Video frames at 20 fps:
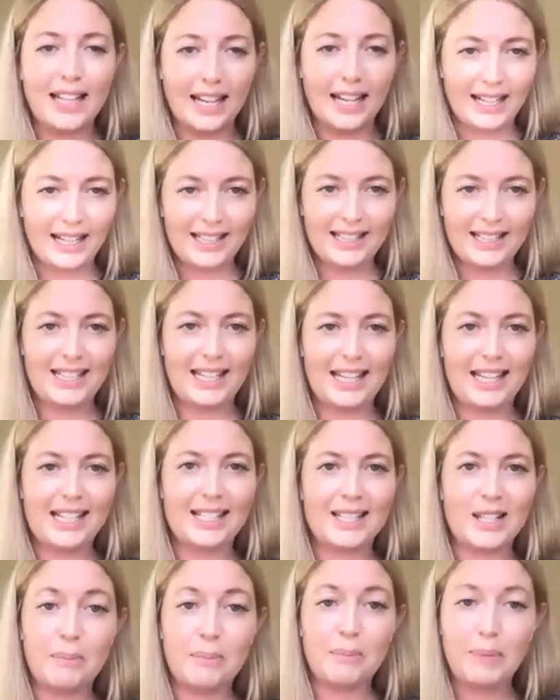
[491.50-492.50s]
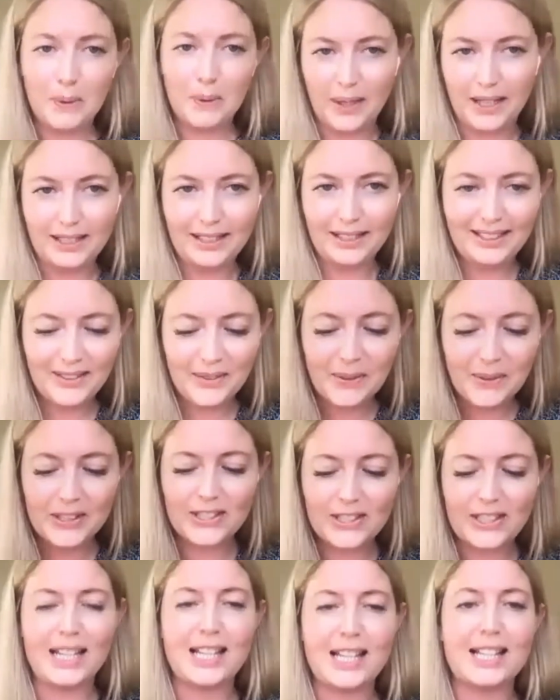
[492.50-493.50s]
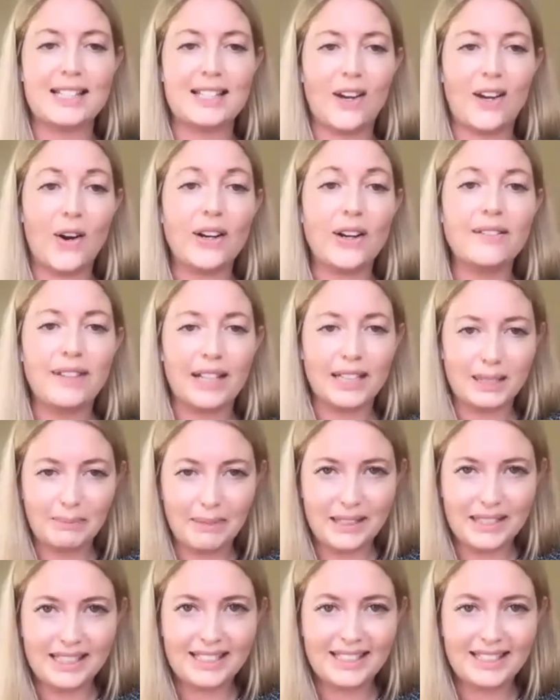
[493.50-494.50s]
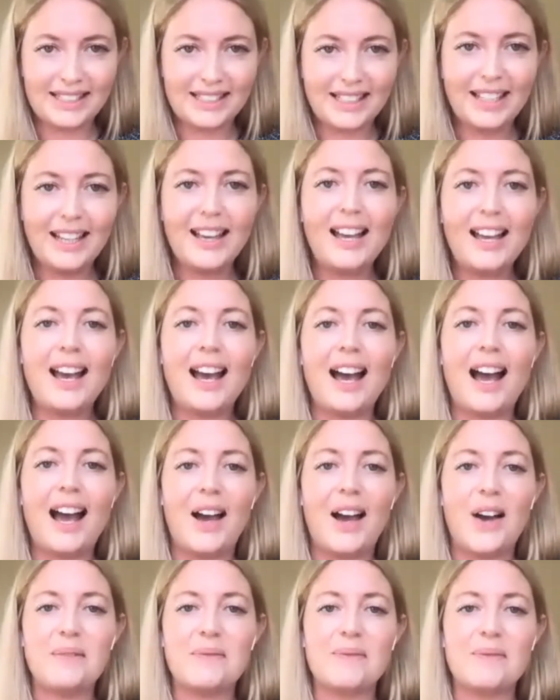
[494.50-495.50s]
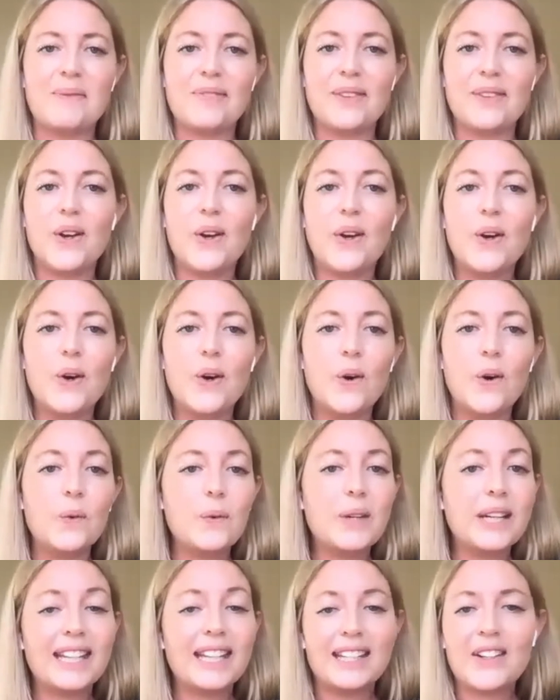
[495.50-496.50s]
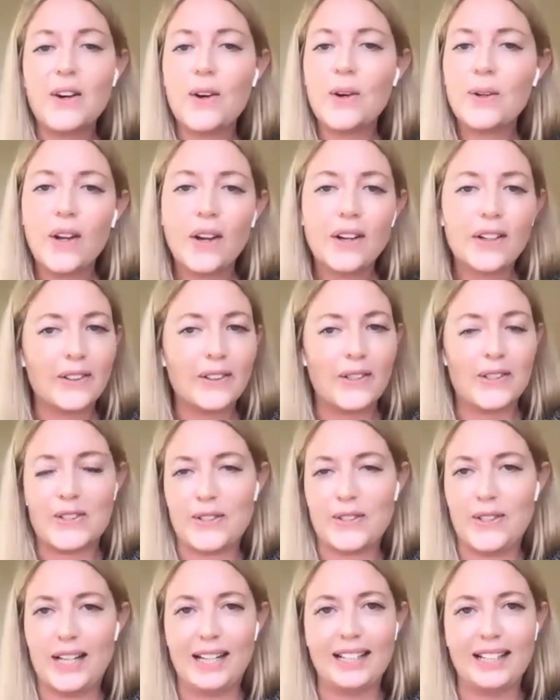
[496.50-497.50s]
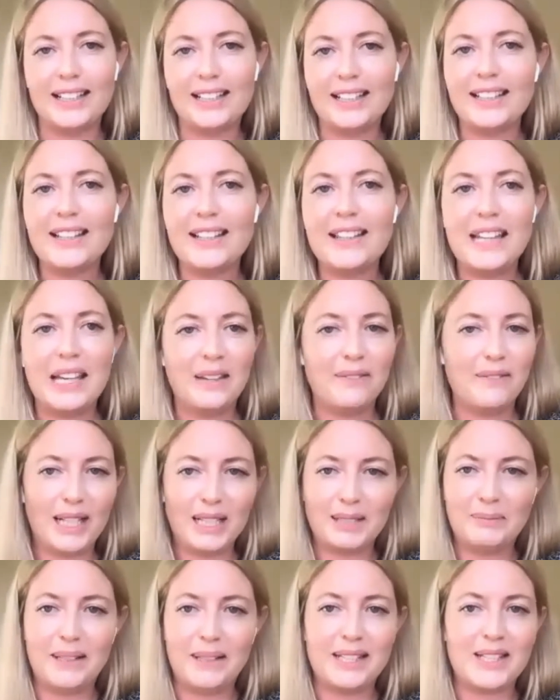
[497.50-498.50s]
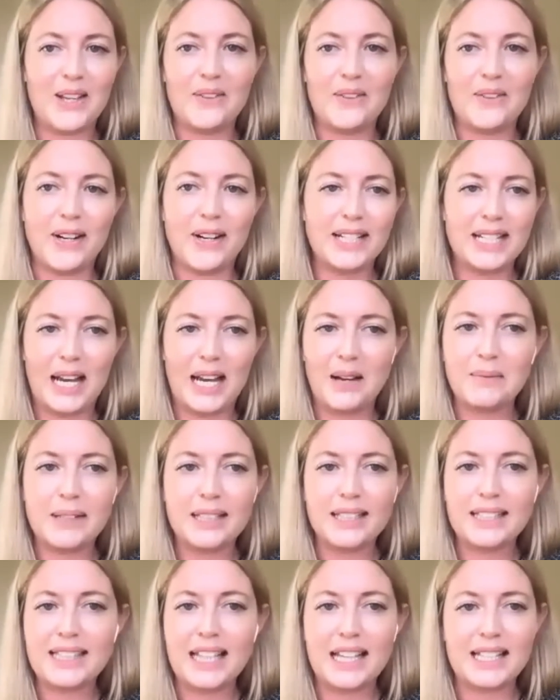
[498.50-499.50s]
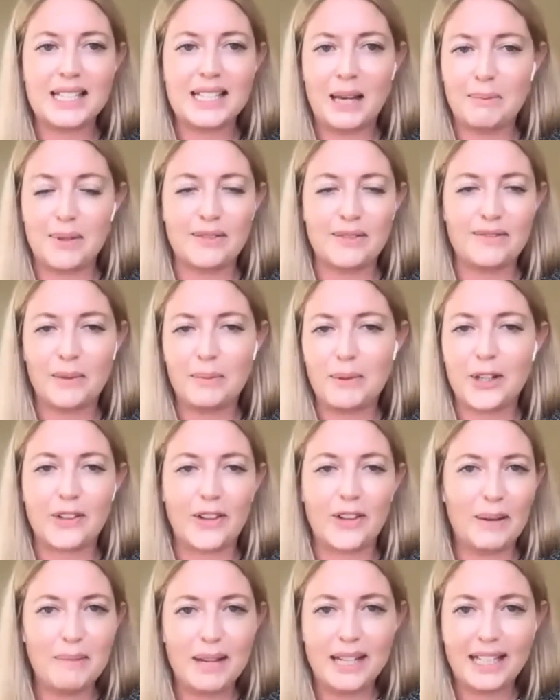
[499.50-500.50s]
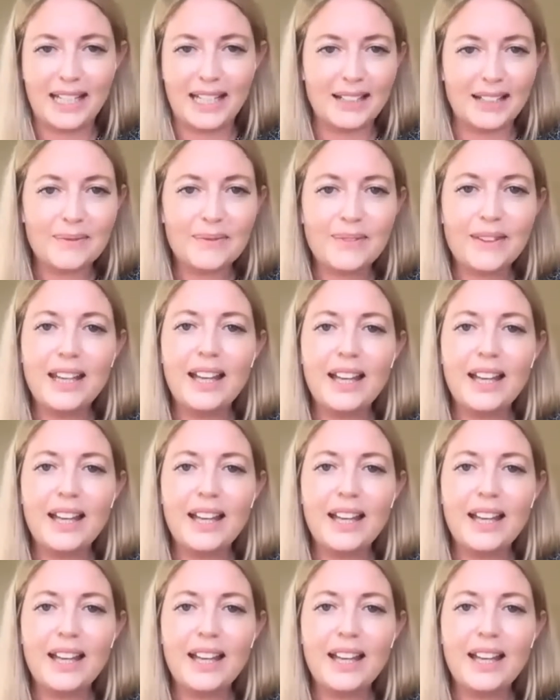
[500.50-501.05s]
Second is a big one, which is our investments. Um, we can no longer treat the investments of our endowments as separate from our grant making.